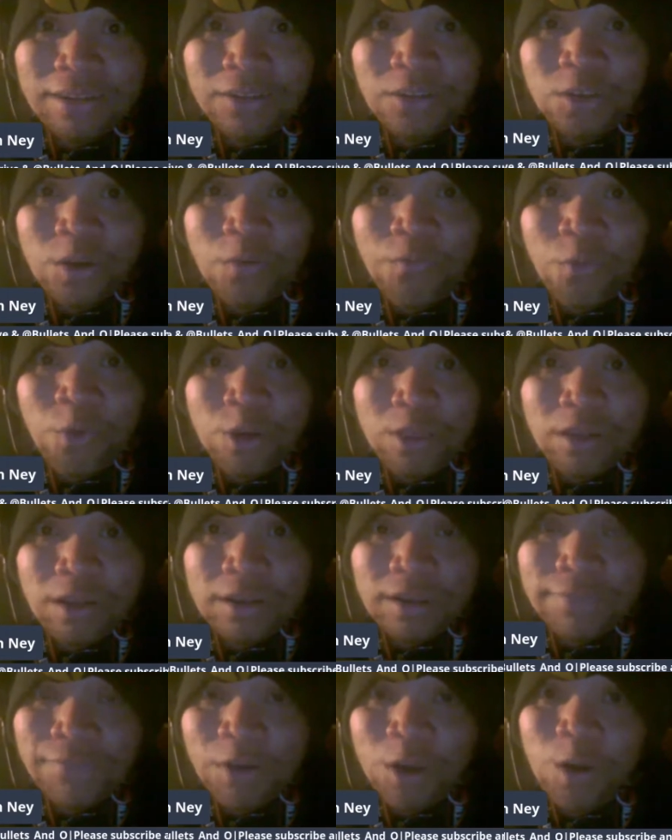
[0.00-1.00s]
and so forth
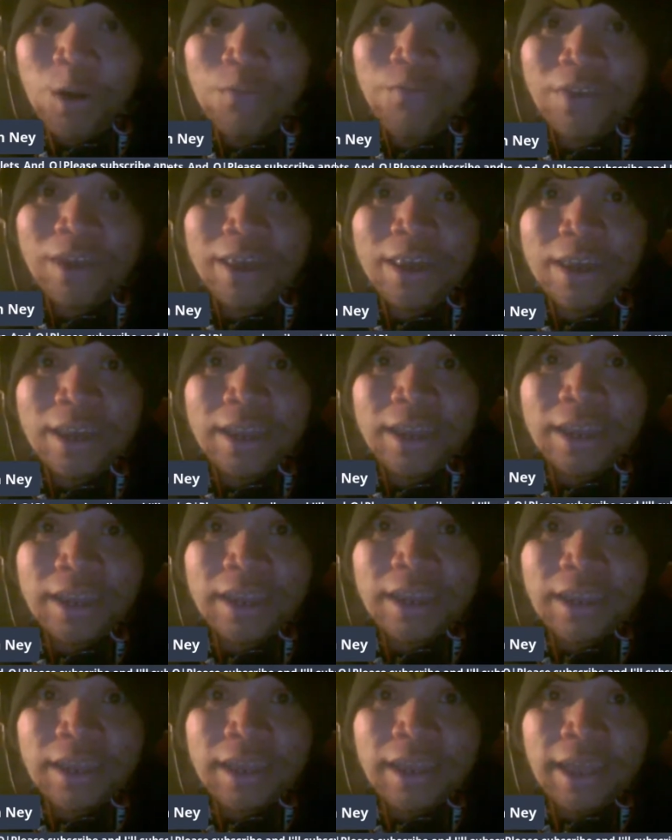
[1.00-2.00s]
because of COVID,
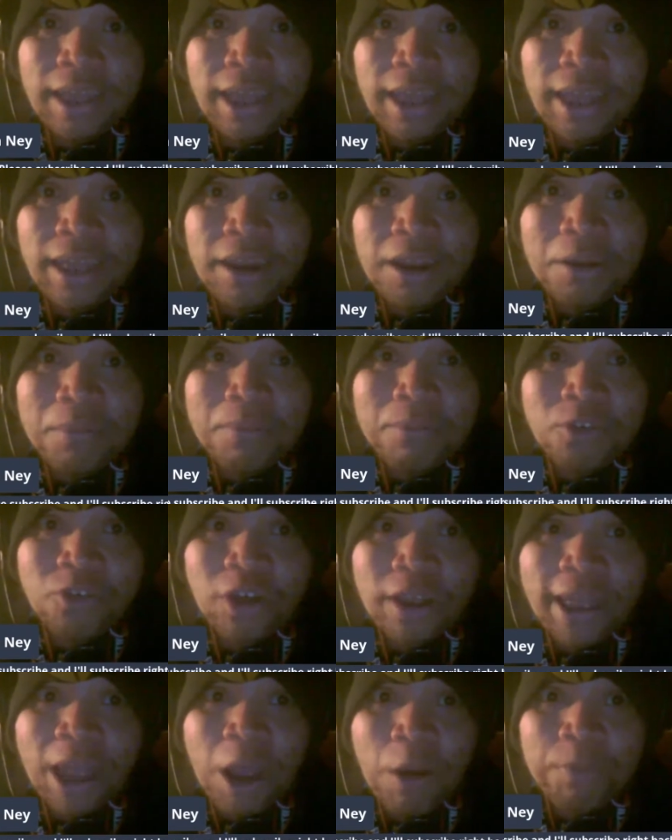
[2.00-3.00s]
and
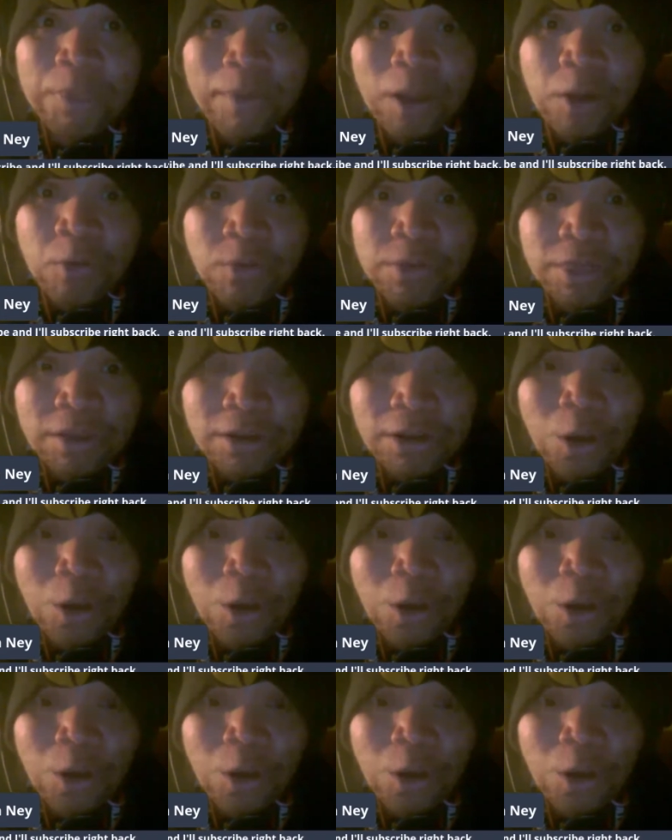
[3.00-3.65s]
trying to help them out with their